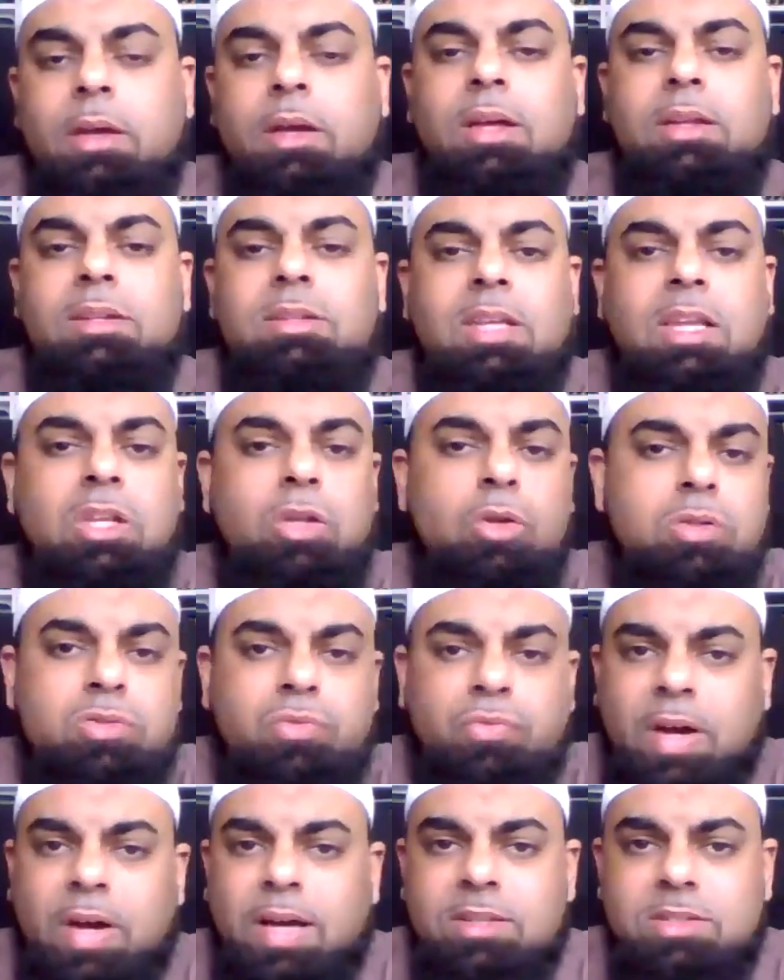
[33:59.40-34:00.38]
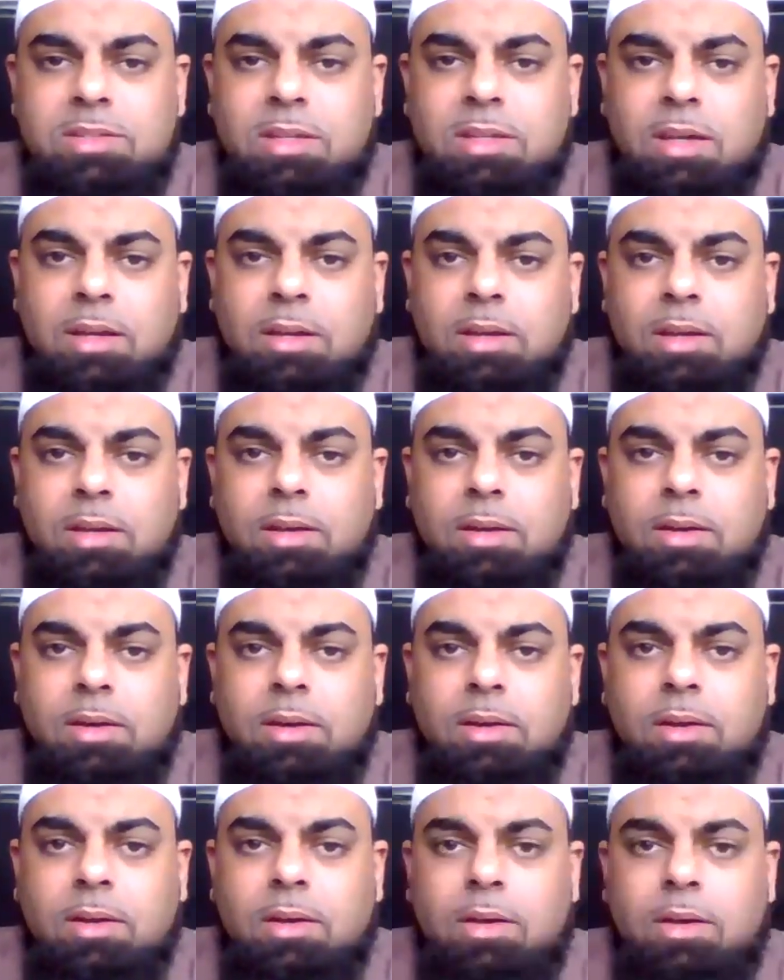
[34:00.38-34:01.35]
continuous fasting.
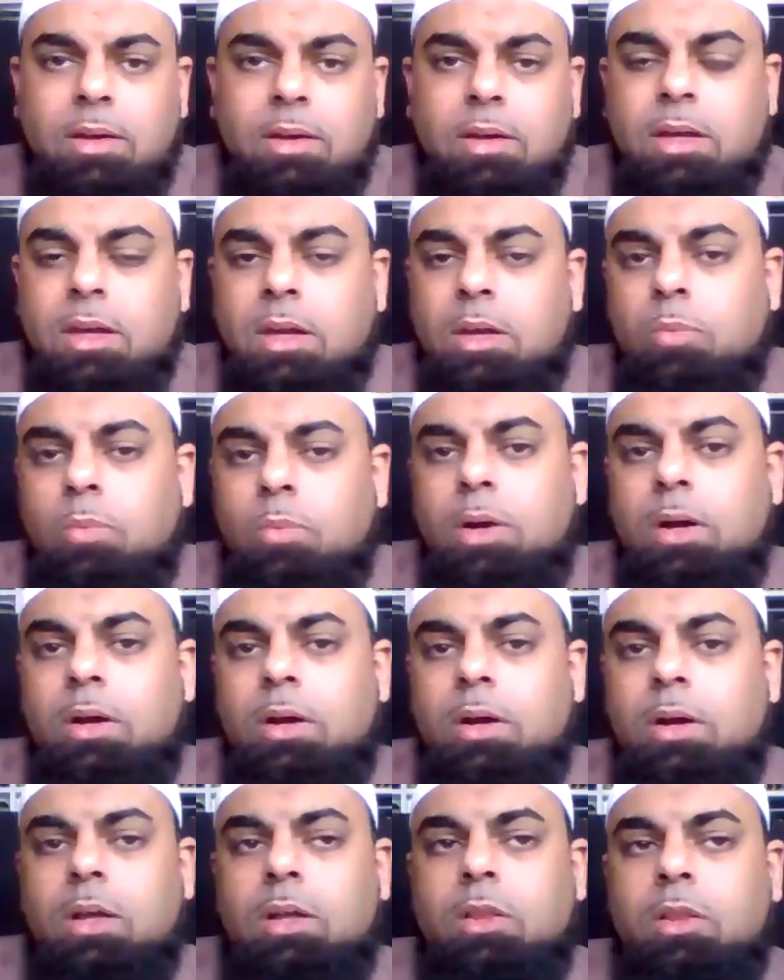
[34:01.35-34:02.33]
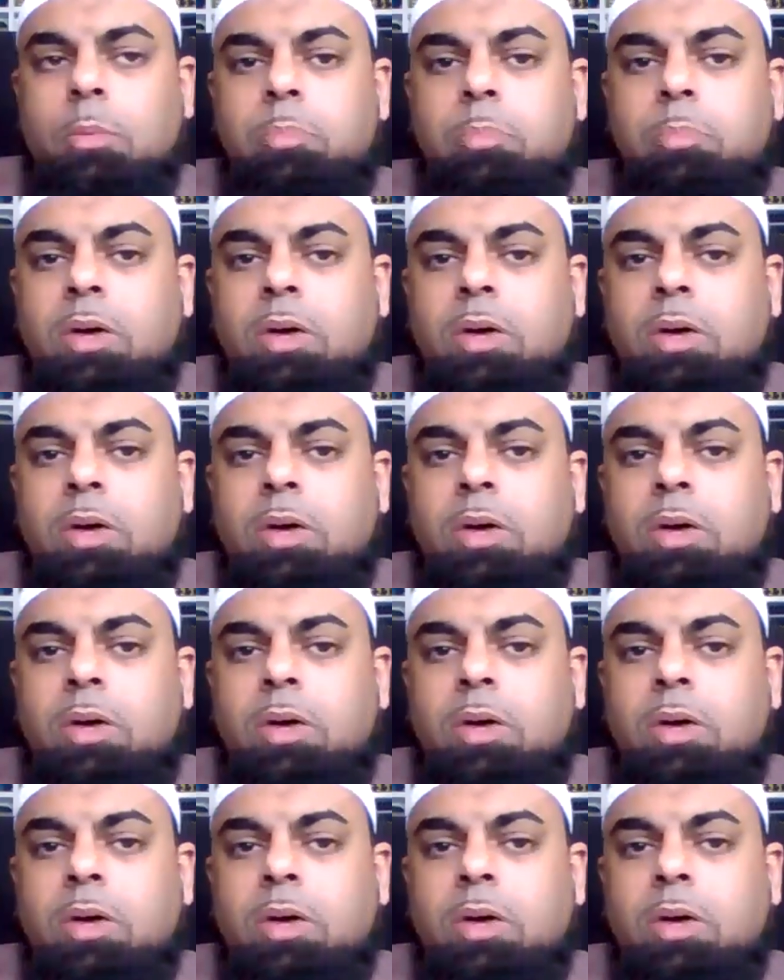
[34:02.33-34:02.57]
Okay, where the